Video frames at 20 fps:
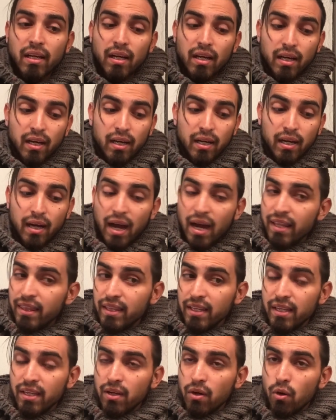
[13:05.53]
I
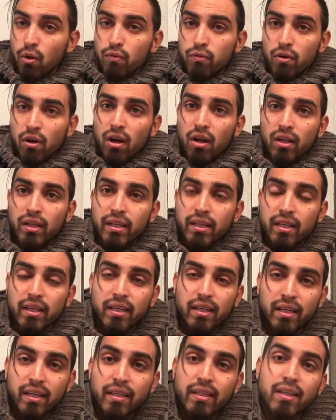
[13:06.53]
think overall
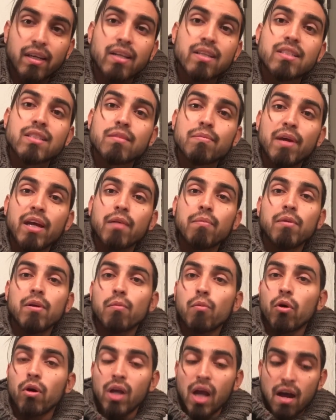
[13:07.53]
it does make me a
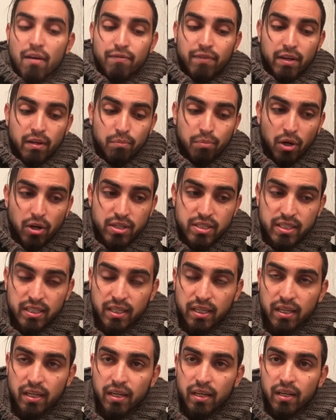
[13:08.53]
more confident
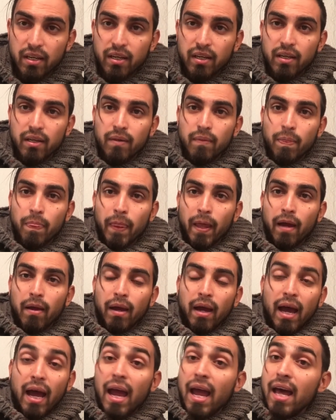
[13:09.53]
person.
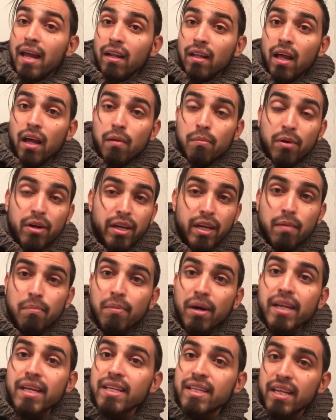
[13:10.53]
I had a lot of money, and
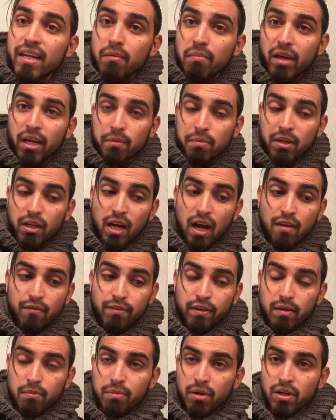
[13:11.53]
money didn't make me a
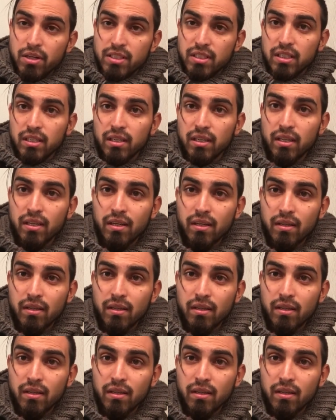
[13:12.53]
confident person.